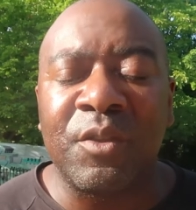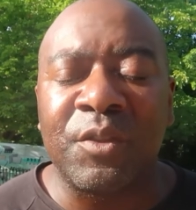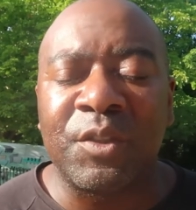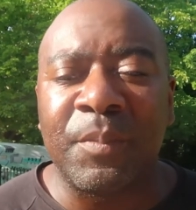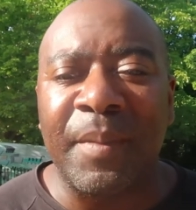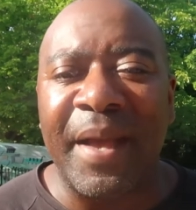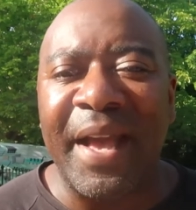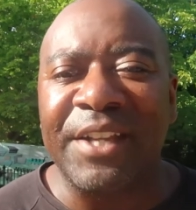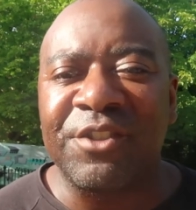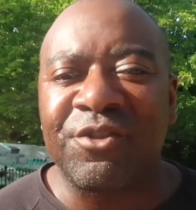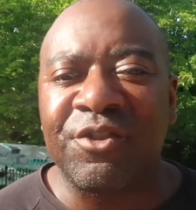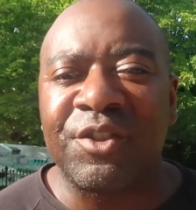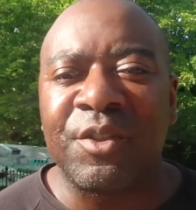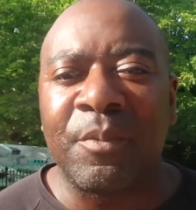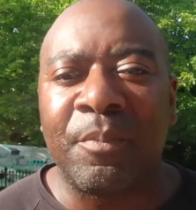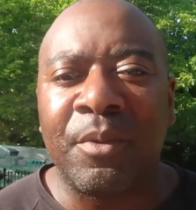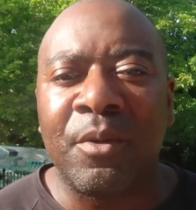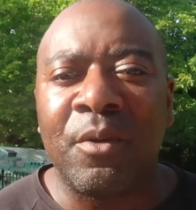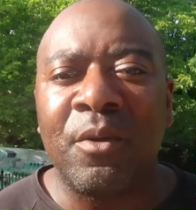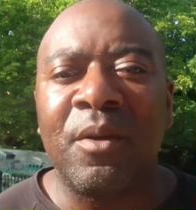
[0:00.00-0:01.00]
or some extra
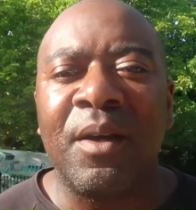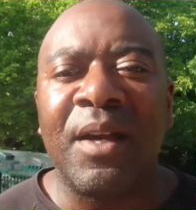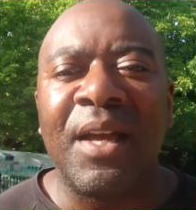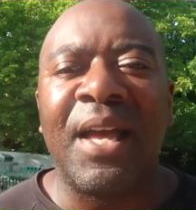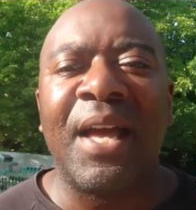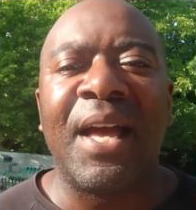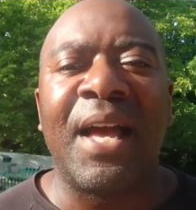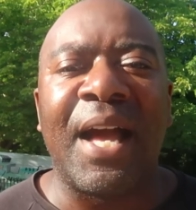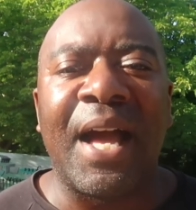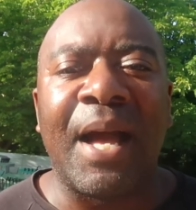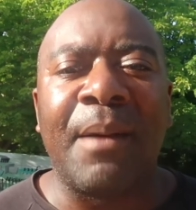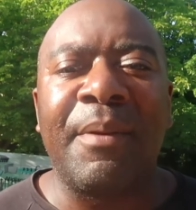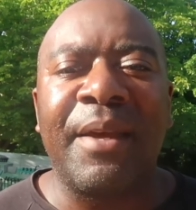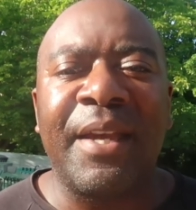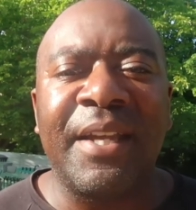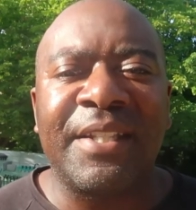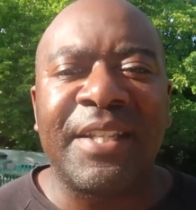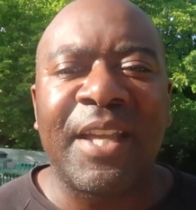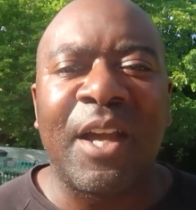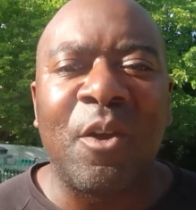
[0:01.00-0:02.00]
support, I'm
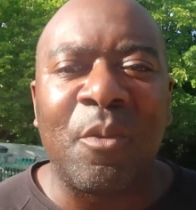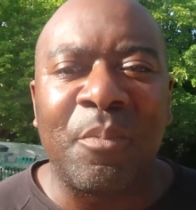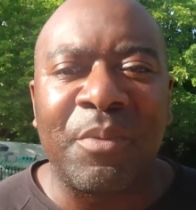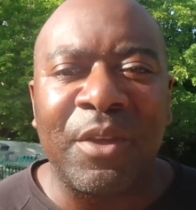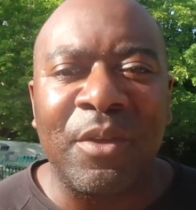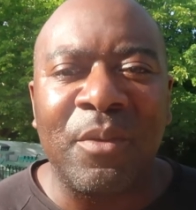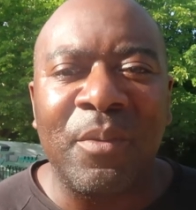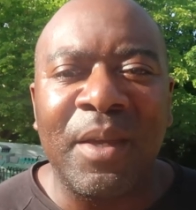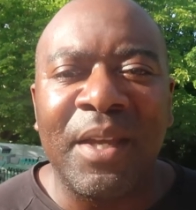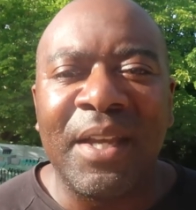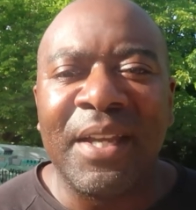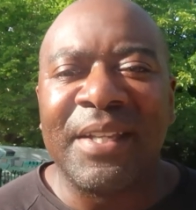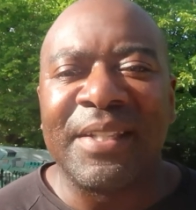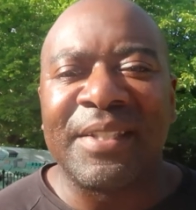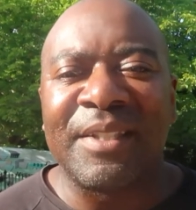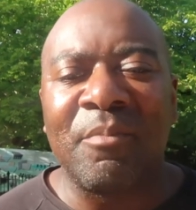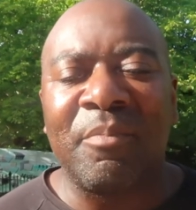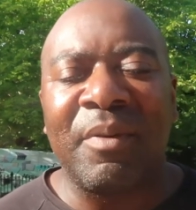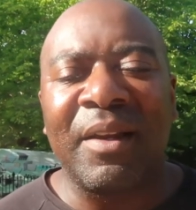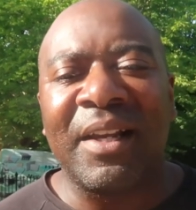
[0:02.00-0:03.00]
here to help you.
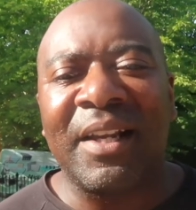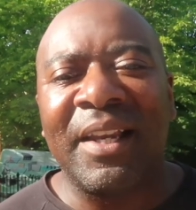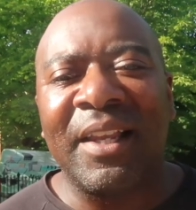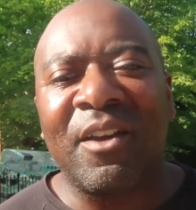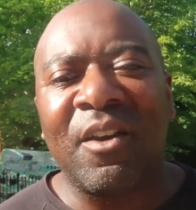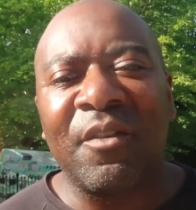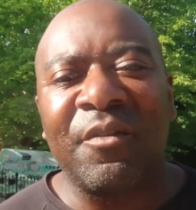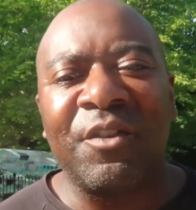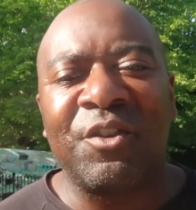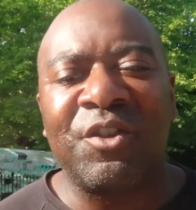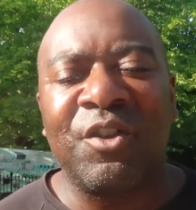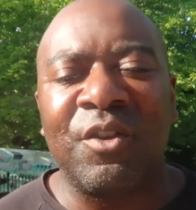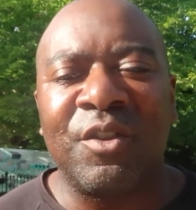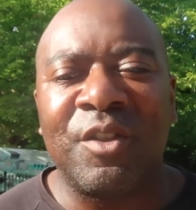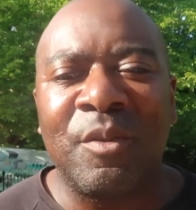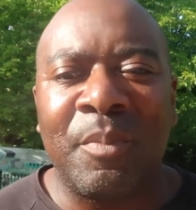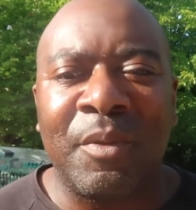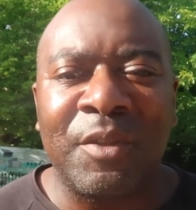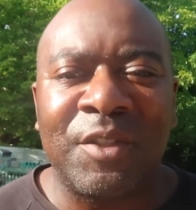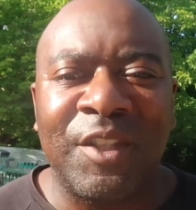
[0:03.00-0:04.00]
Simply click on the
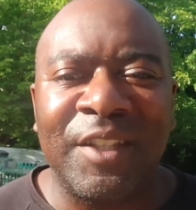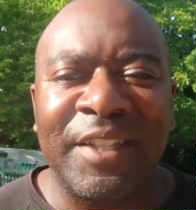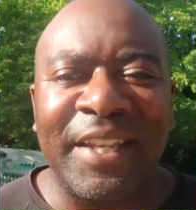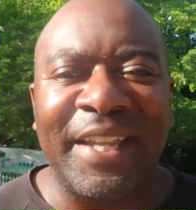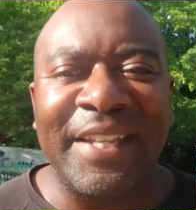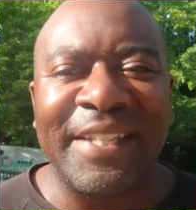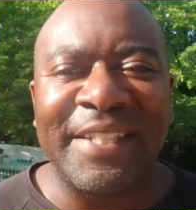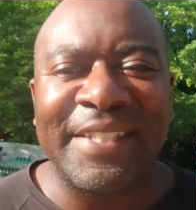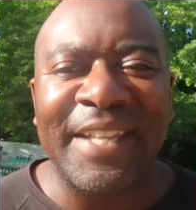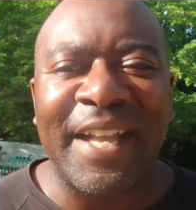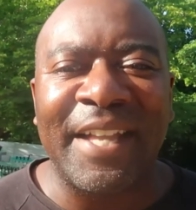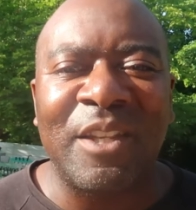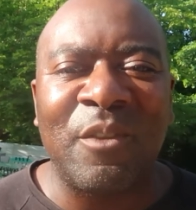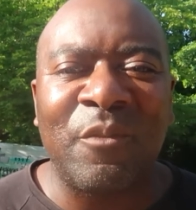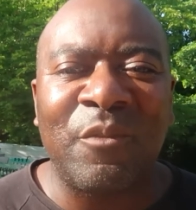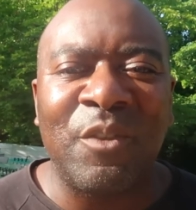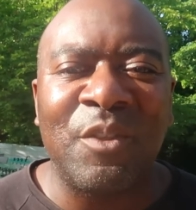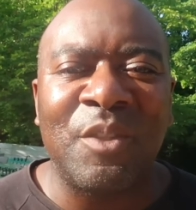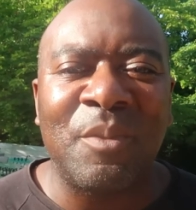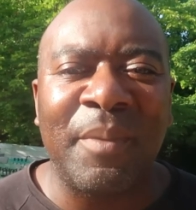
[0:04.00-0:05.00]
tutor button inside
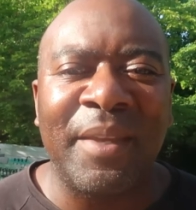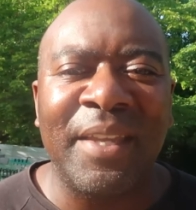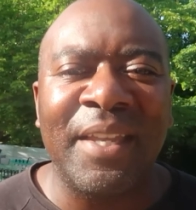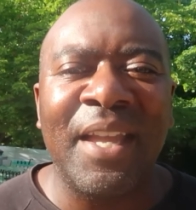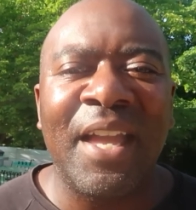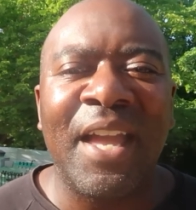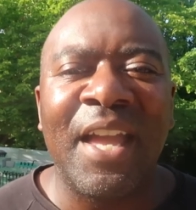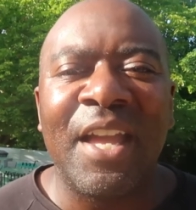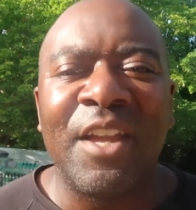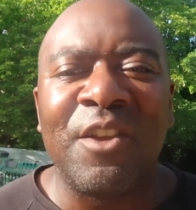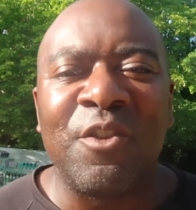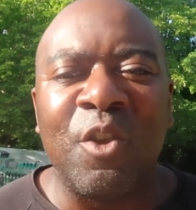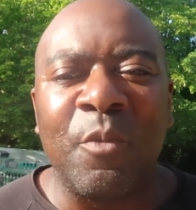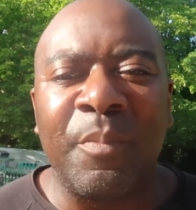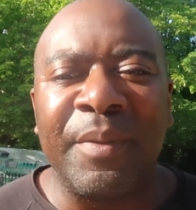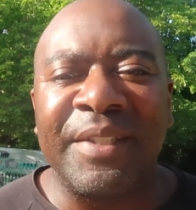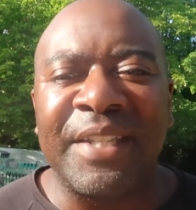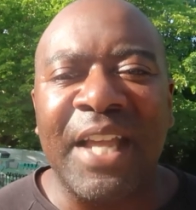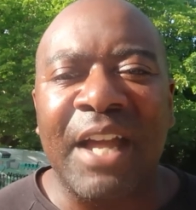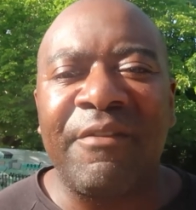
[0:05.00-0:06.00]
of Udemy. You'll
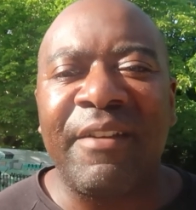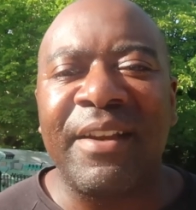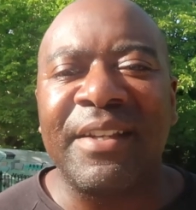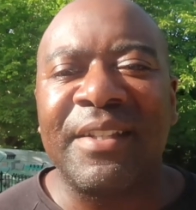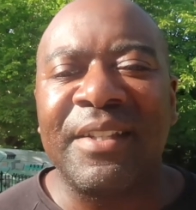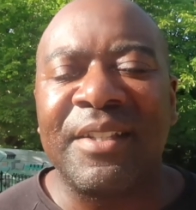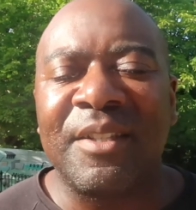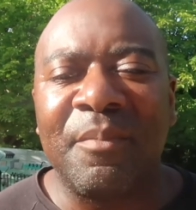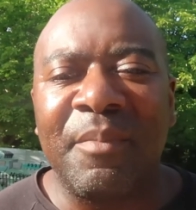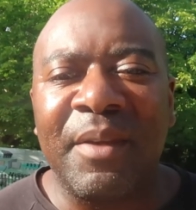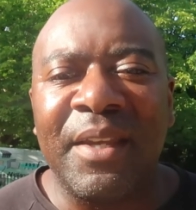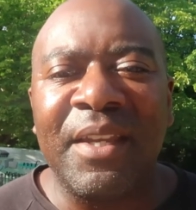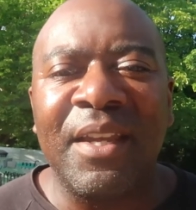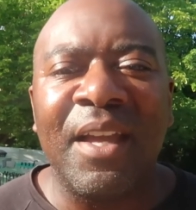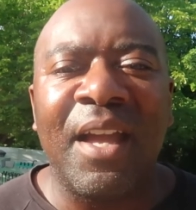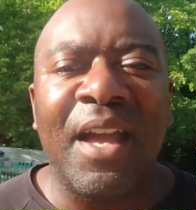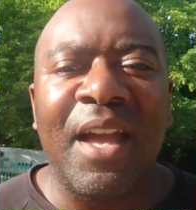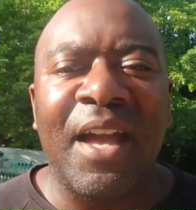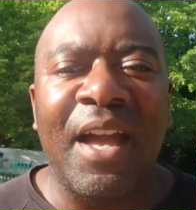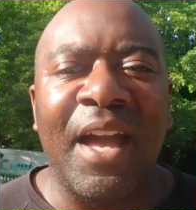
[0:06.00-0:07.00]
be directed to me,
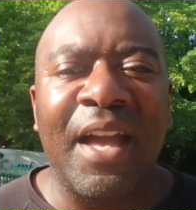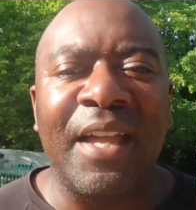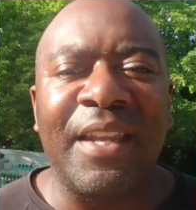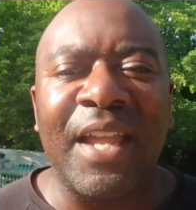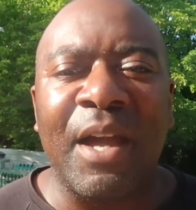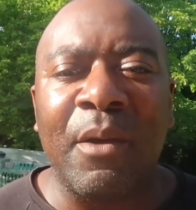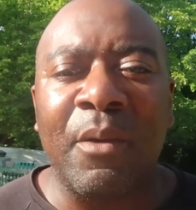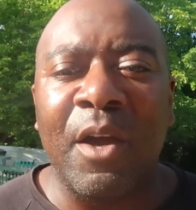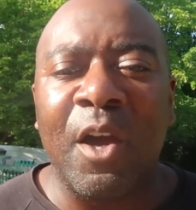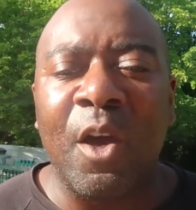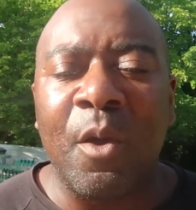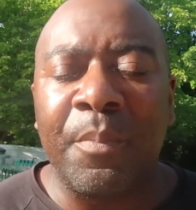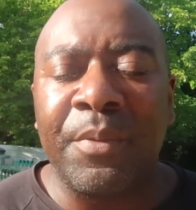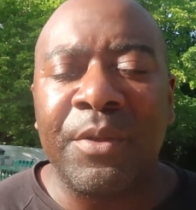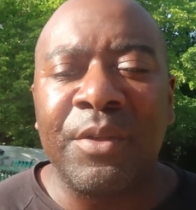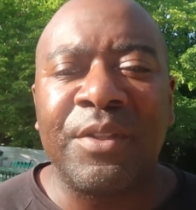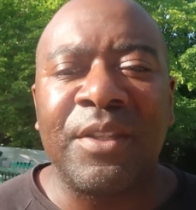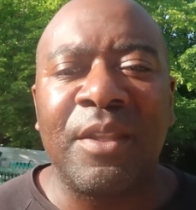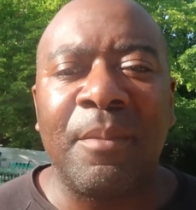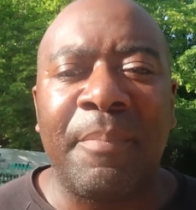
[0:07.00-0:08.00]
and I will help
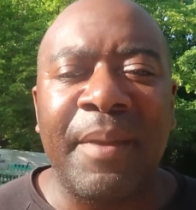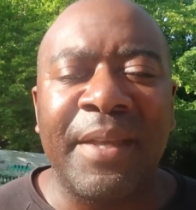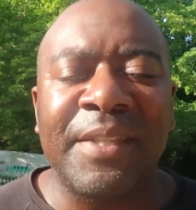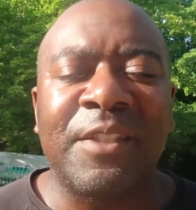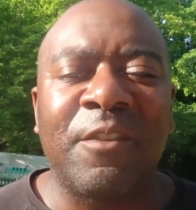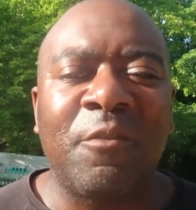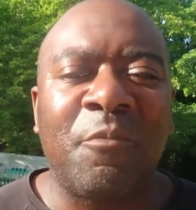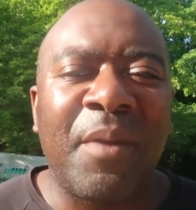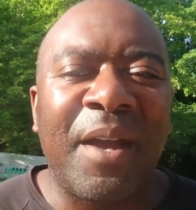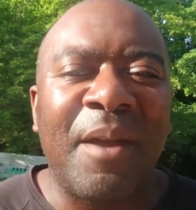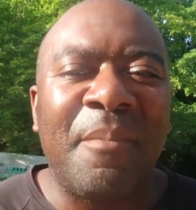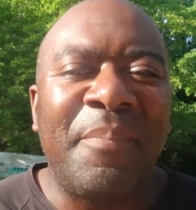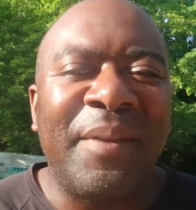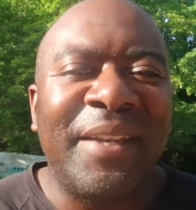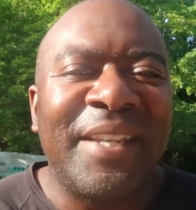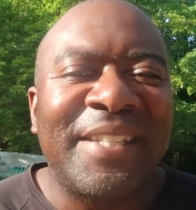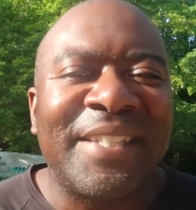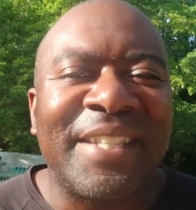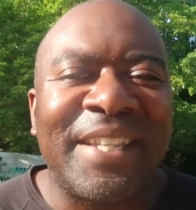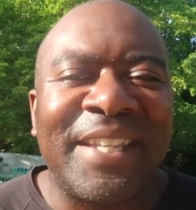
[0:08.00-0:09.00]
you to the best of my
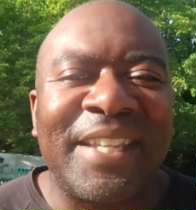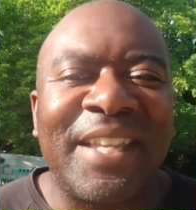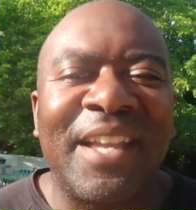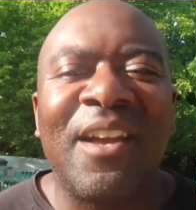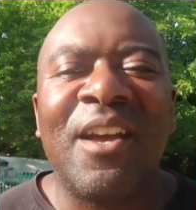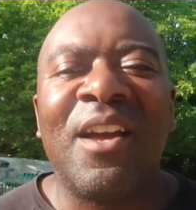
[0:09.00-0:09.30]
ability.